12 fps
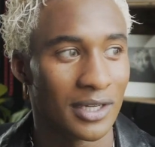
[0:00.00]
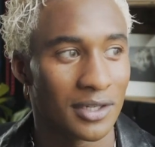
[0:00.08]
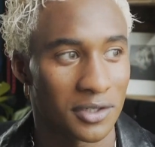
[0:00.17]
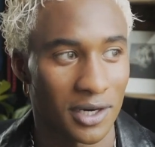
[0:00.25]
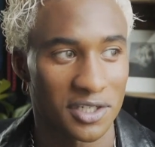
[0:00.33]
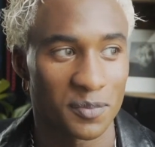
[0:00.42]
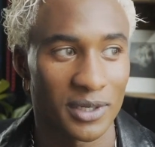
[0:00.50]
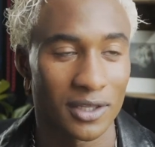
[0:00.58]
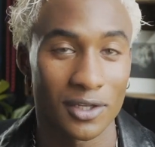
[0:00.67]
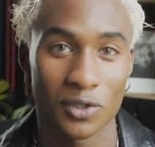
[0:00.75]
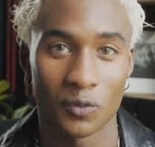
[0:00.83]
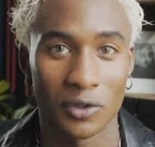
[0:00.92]
Trust me,
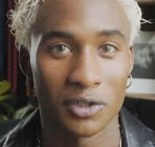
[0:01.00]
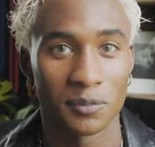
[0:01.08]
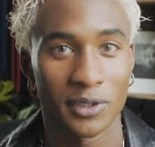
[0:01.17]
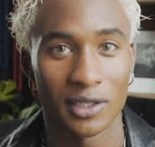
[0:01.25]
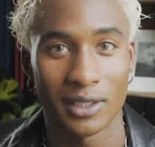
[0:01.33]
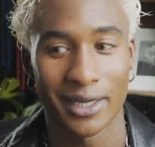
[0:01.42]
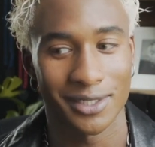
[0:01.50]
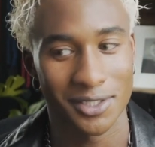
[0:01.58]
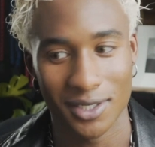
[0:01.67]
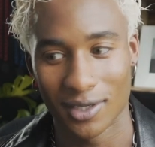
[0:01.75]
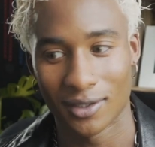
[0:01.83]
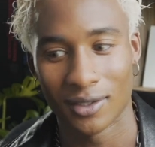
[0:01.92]
this room looked like
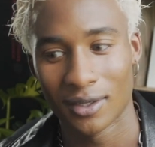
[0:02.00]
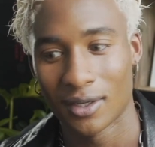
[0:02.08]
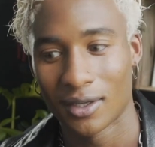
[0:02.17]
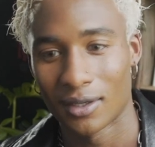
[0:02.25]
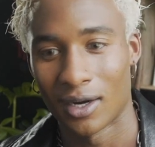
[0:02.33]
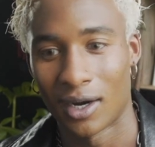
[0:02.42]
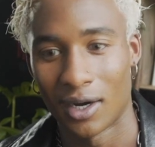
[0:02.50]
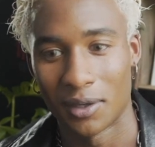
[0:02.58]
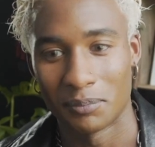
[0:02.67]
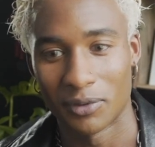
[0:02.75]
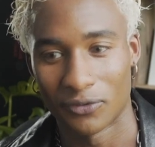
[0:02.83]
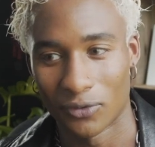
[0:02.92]
shit
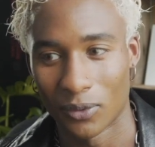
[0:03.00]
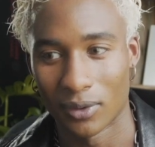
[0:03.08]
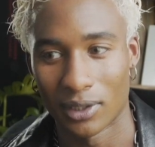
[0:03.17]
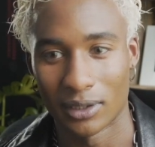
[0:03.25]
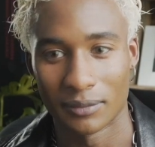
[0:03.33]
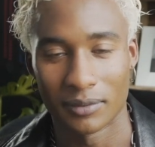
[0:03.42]
before,